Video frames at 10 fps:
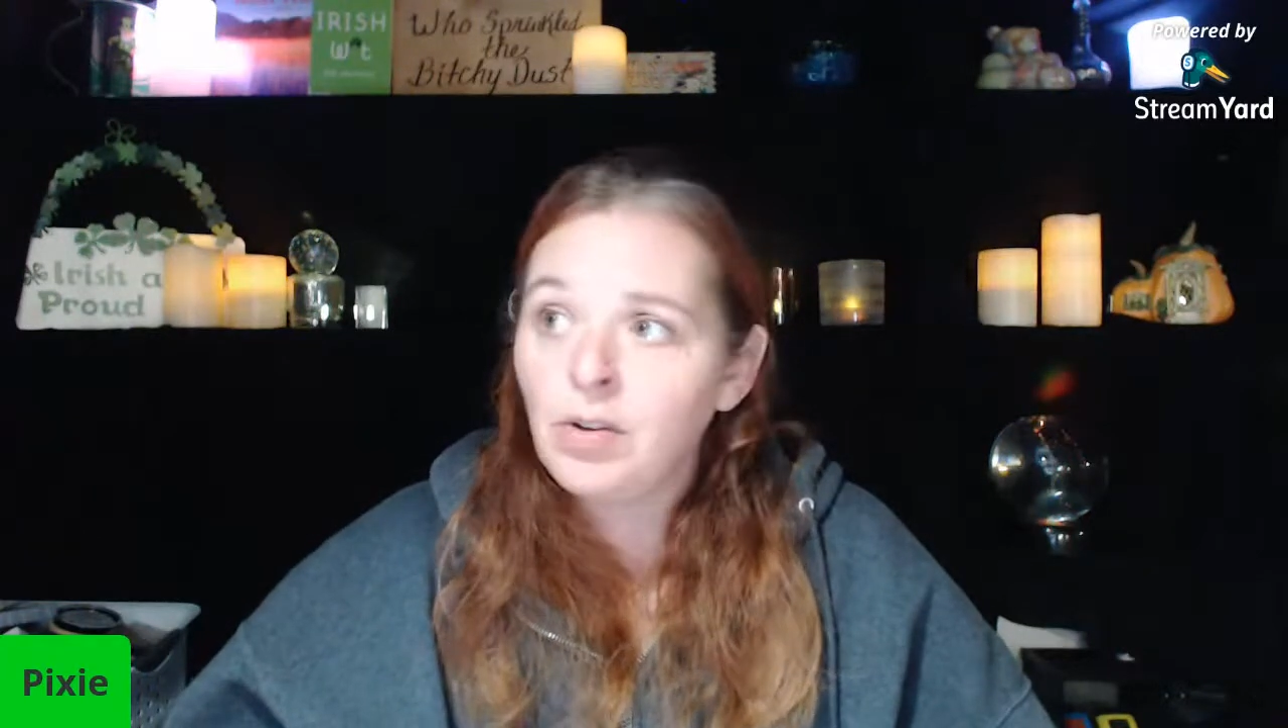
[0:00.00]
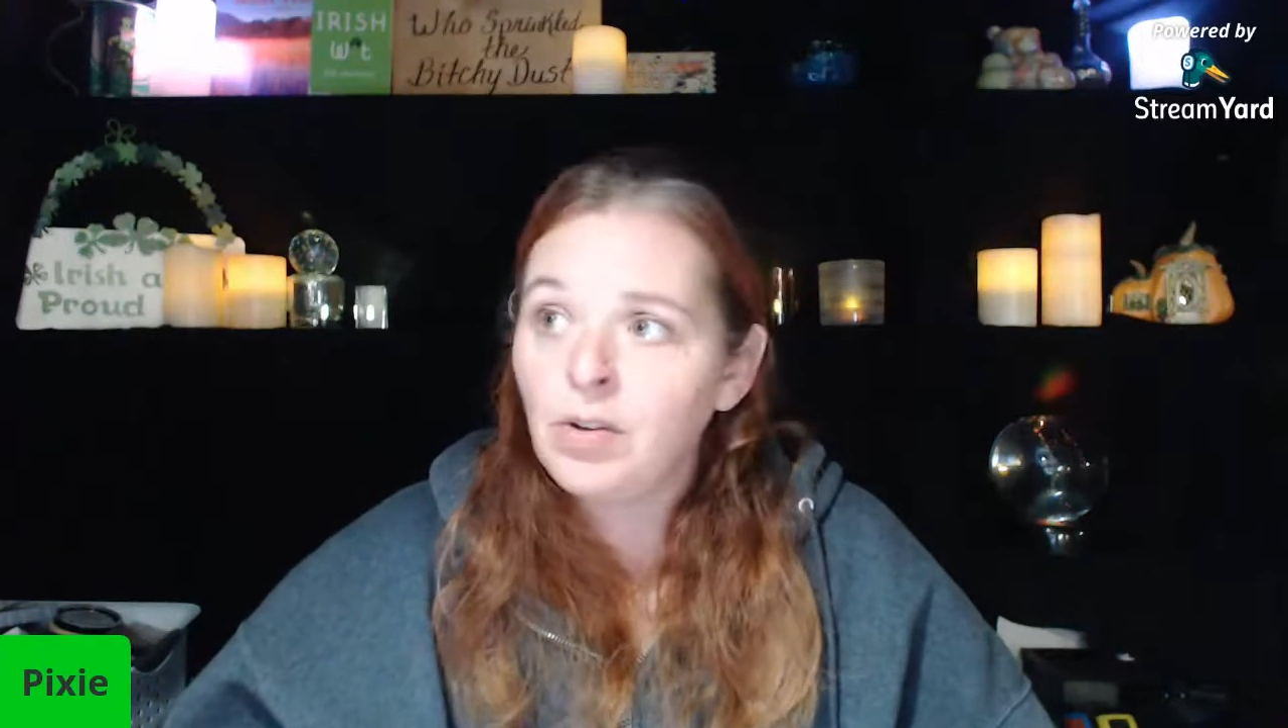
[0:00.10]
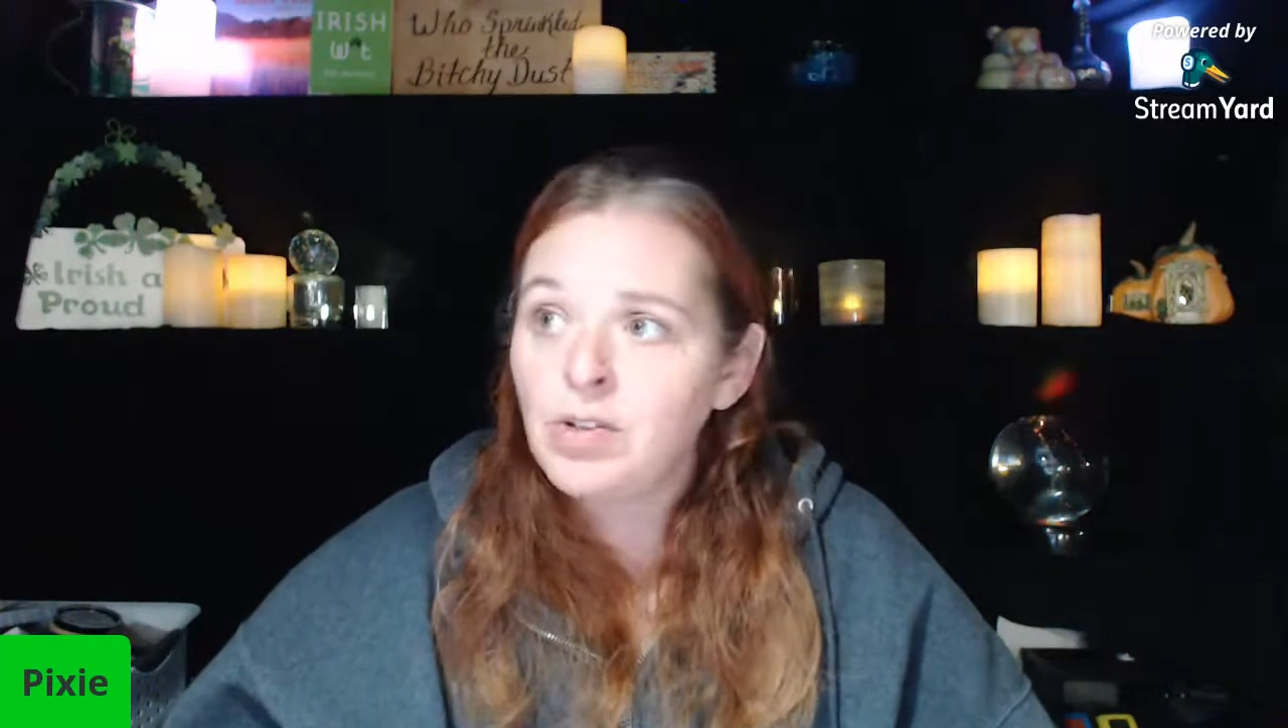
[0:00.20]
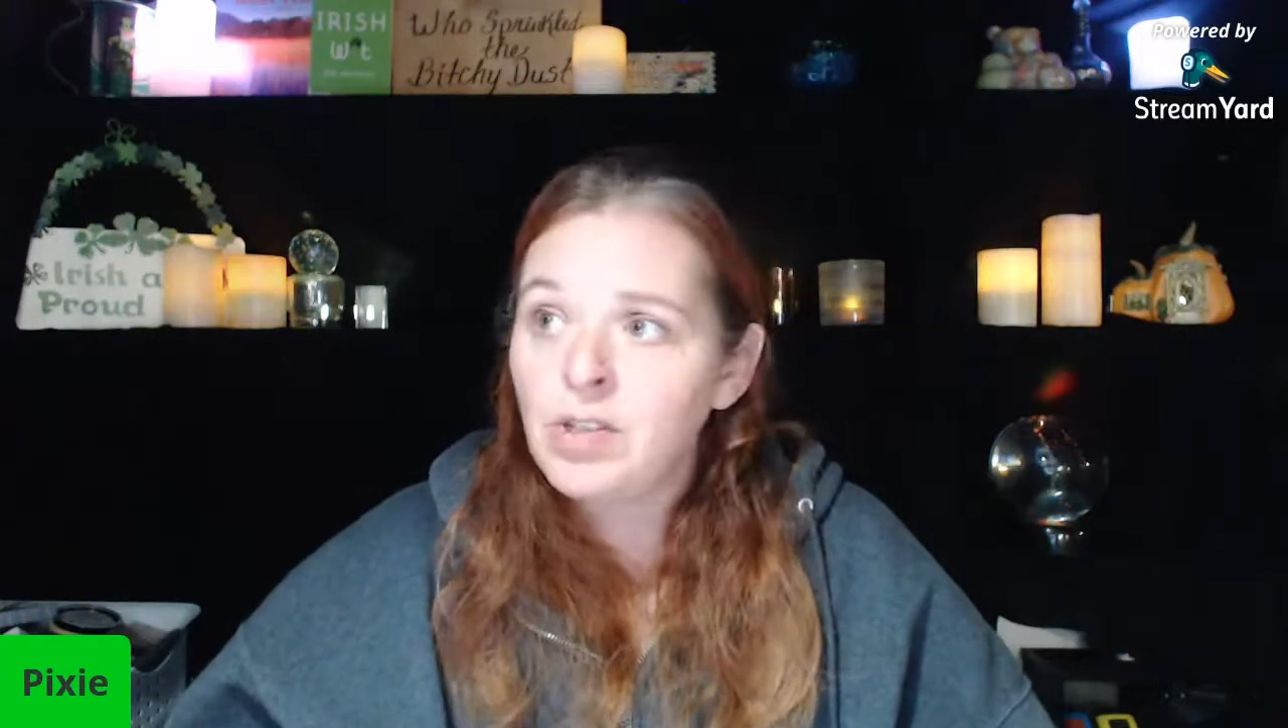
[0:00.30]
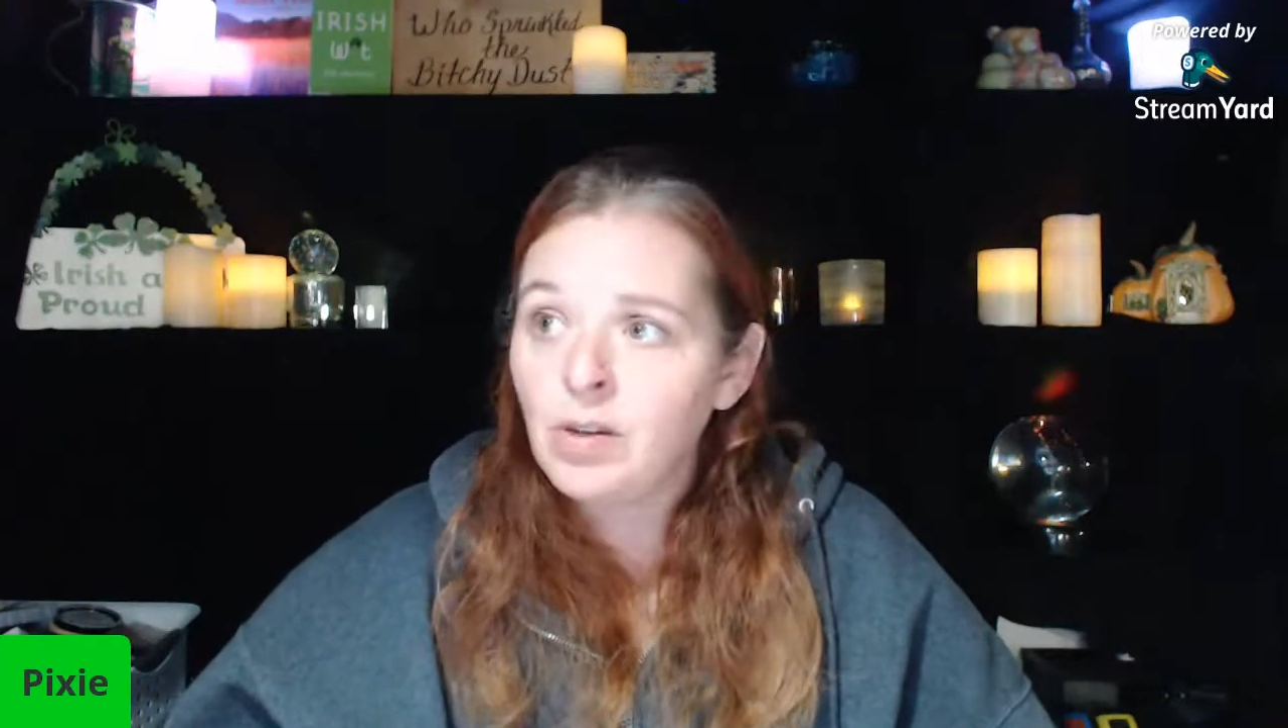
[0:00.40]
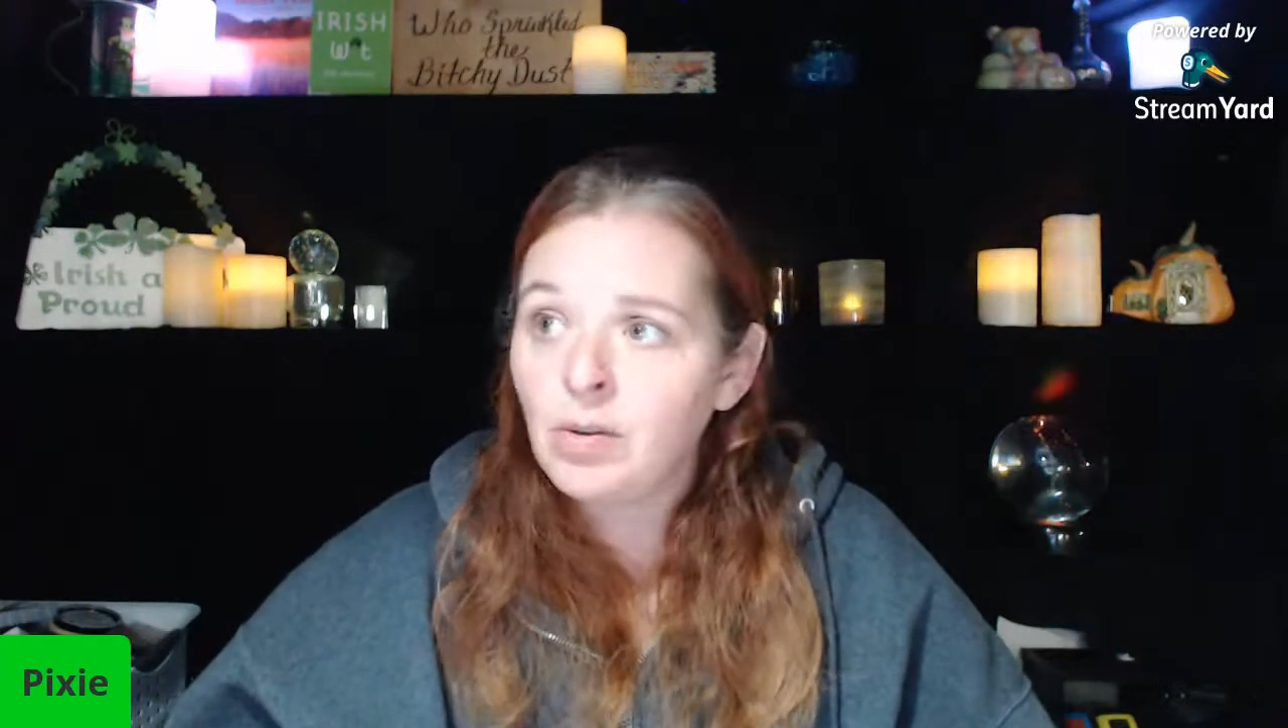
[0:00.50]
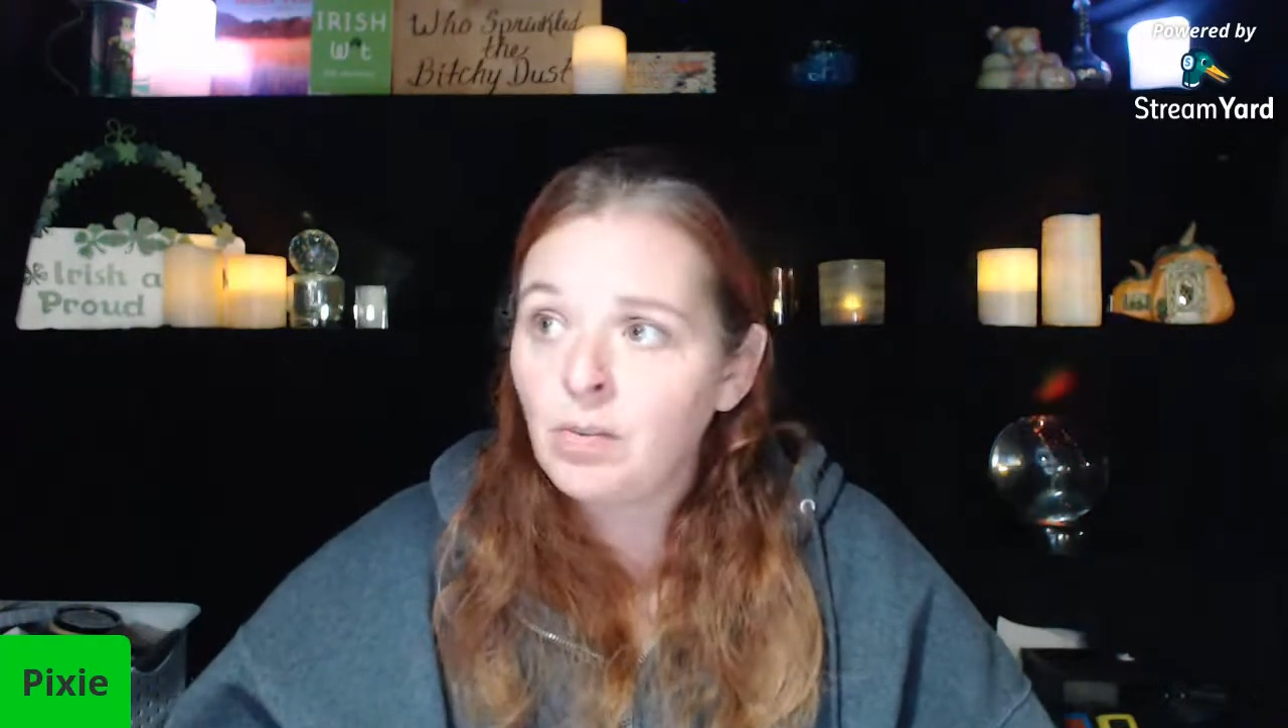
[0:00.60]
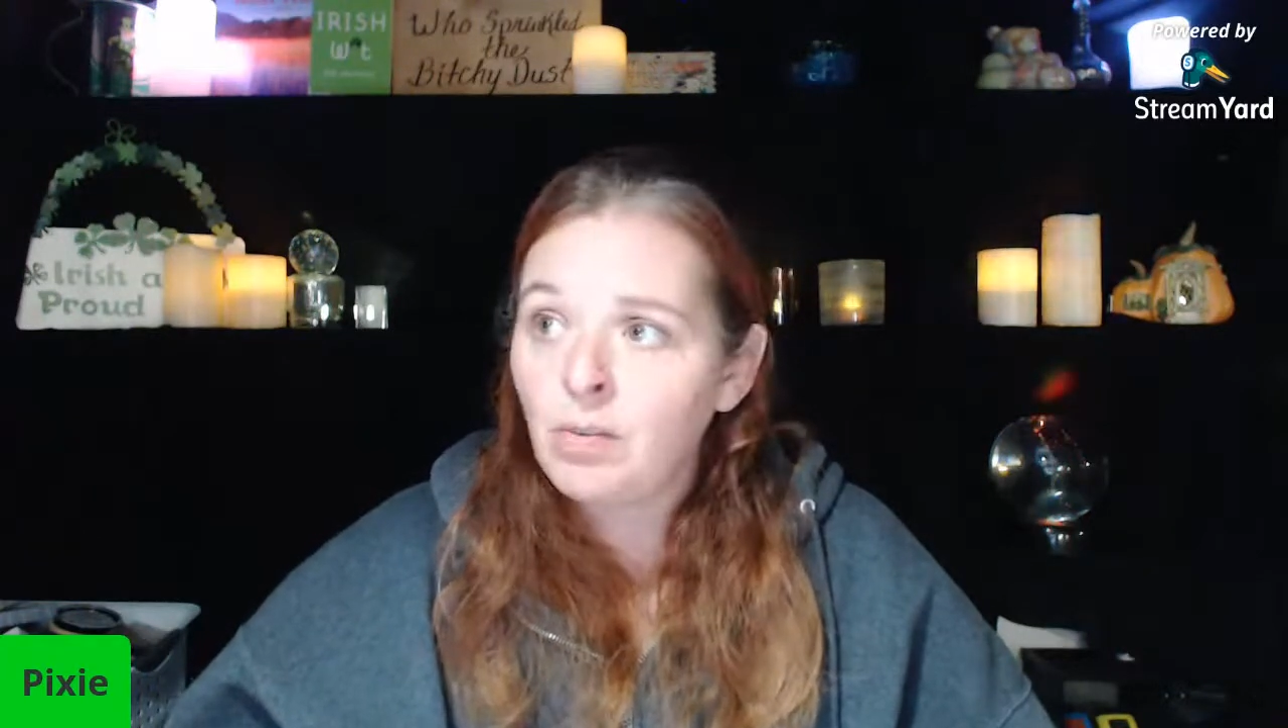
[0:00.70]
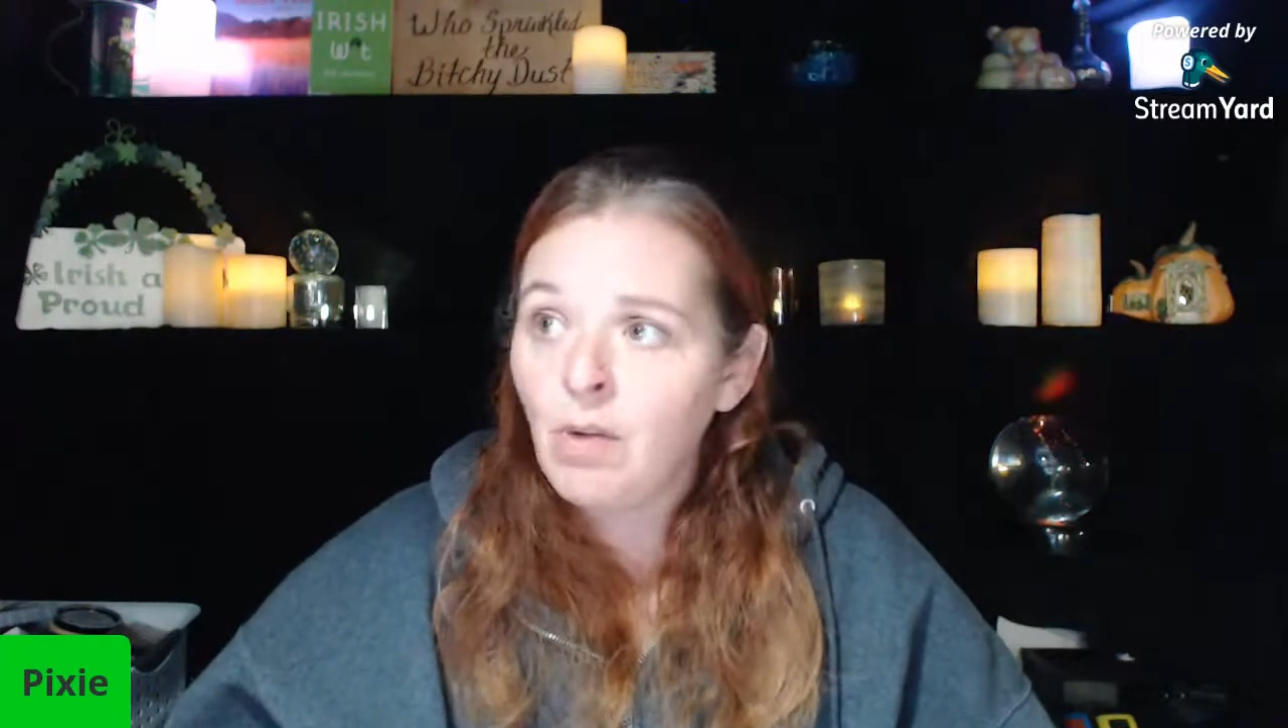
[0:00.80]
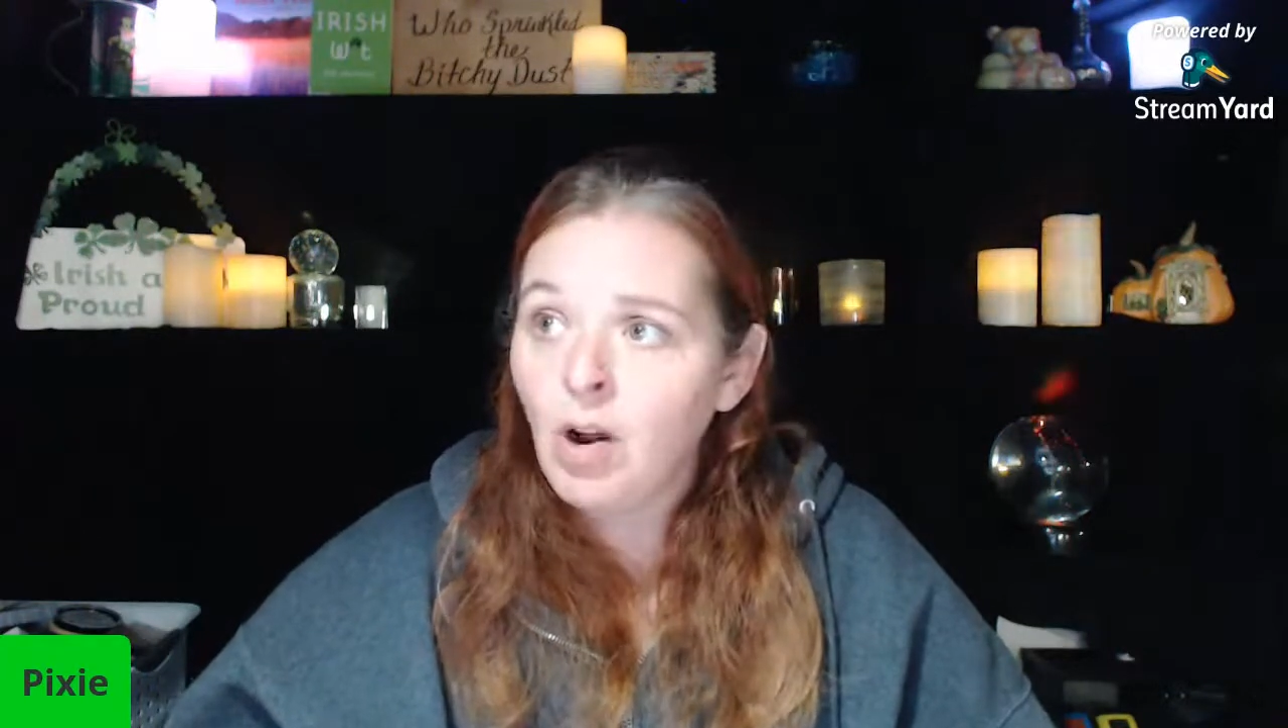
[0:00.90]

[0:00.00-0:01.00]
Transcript: some